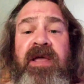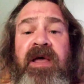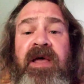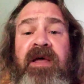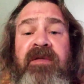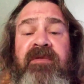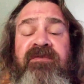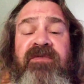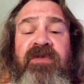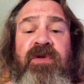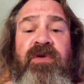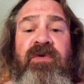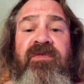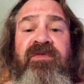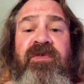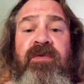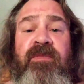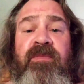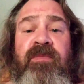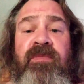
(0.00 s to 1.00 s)
that view
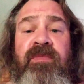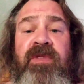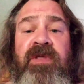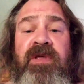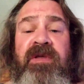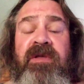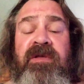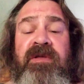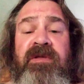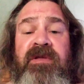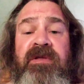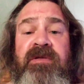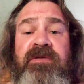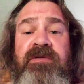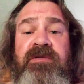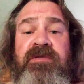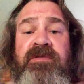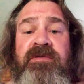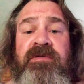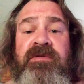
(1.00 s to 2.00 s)
from the
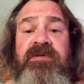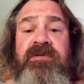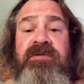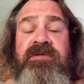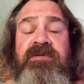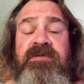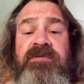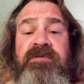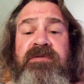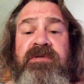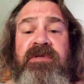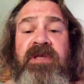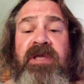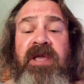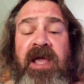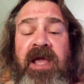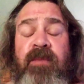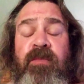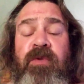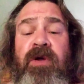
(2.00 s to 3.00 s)

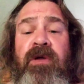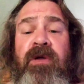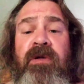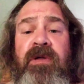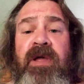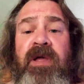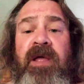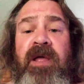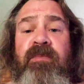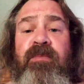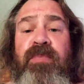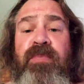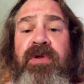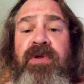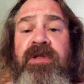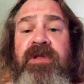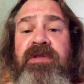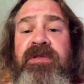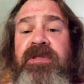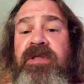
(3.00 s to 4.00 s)
camera and
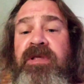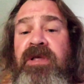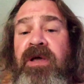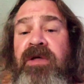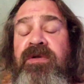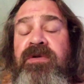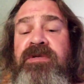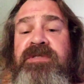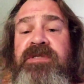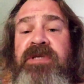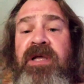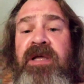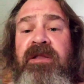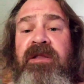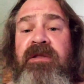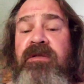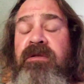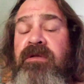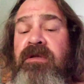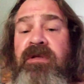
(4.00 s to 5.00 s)
put it to the underside
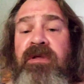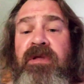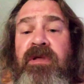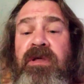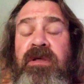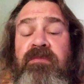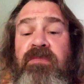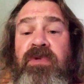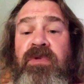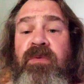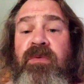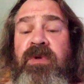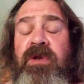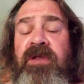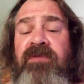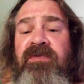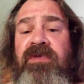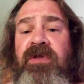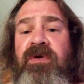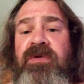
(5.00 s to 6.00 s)
and you wouldn't
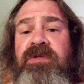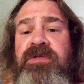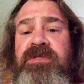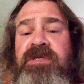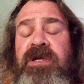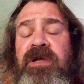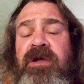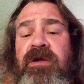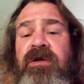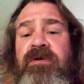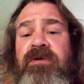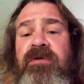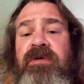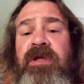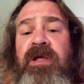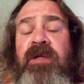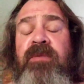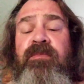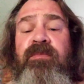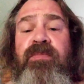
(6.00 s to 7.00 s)
even know it's there.
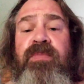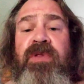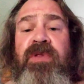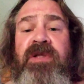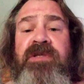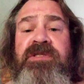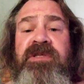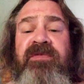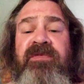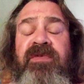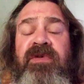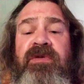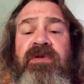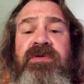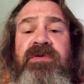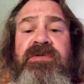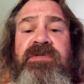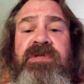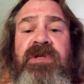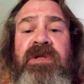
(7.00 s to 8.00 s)
And plus if you
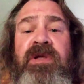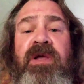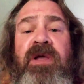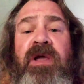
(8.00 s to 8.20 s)
use